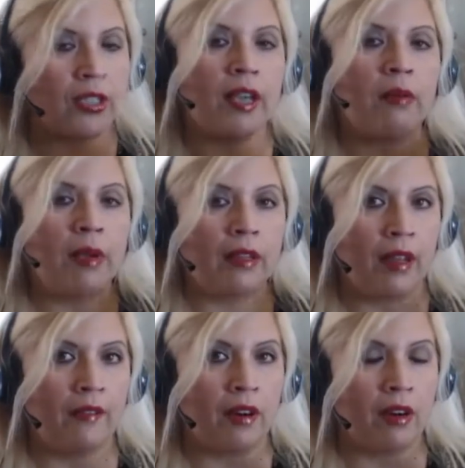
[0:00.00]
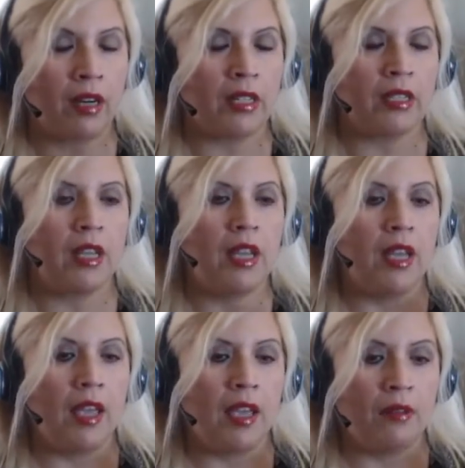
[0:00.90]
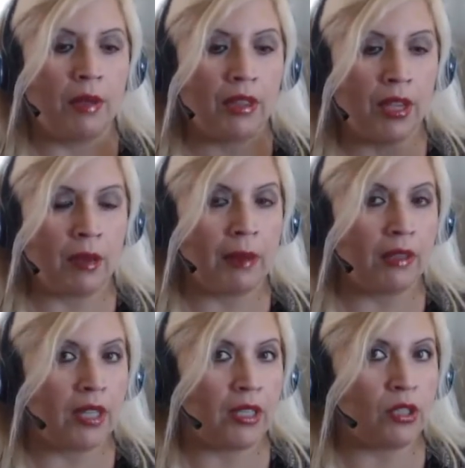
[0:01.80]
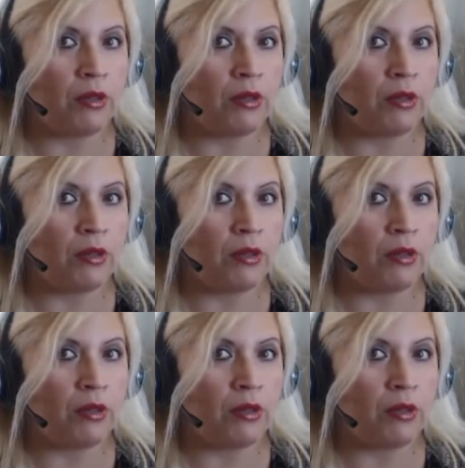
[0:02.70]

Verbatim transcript: Just like we love our heart and we think about things